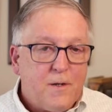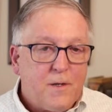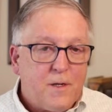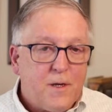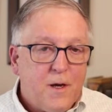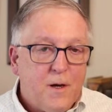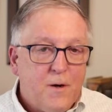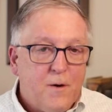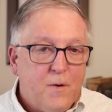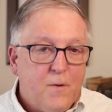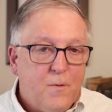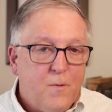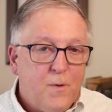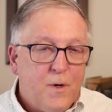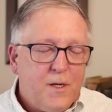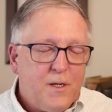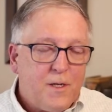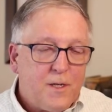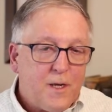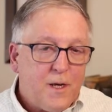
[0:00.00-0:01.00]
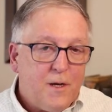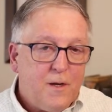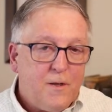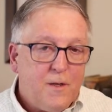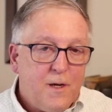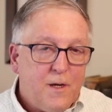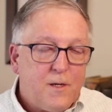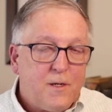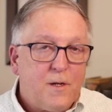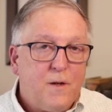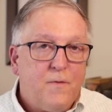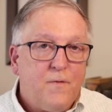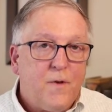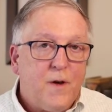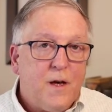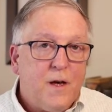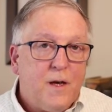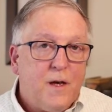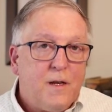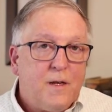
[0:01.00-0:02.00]
So we see this
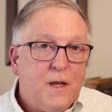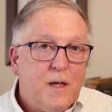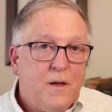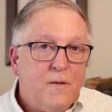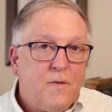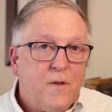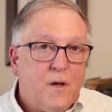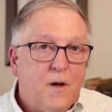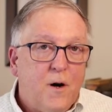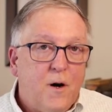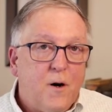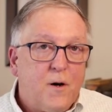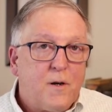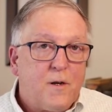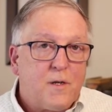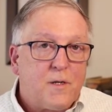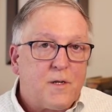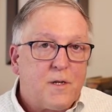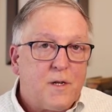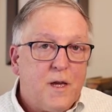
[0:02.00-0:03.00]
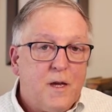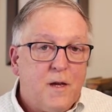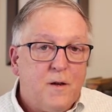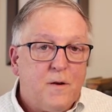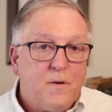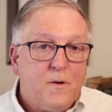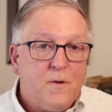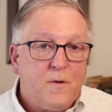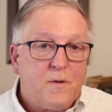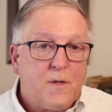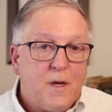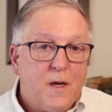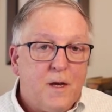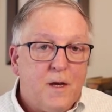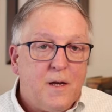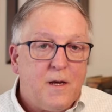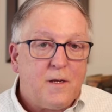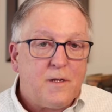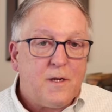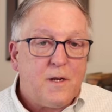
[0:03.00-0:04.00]
defined in the audit standards
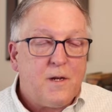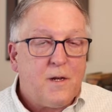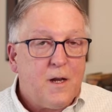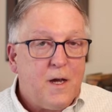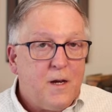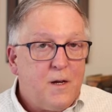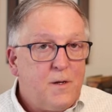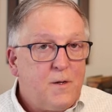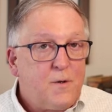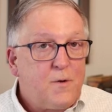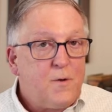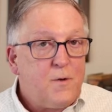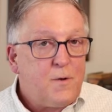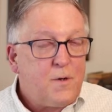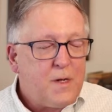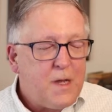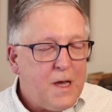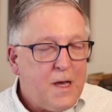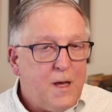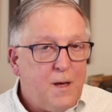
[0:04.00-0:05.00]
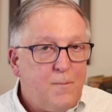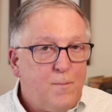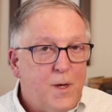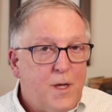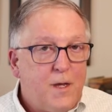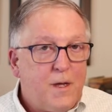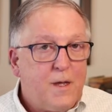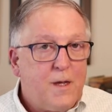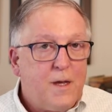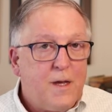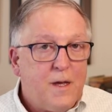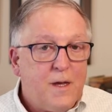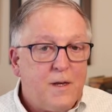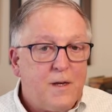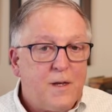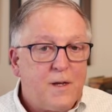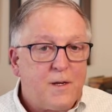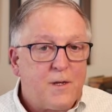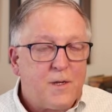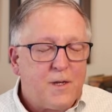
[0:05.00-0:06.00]
as nature, timing, and
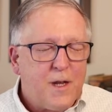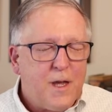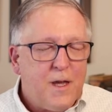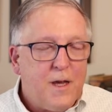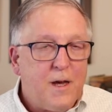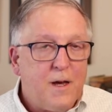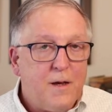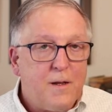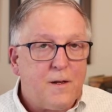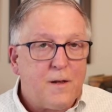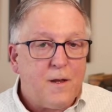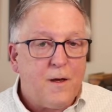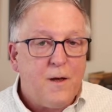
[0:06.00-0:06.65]
extent.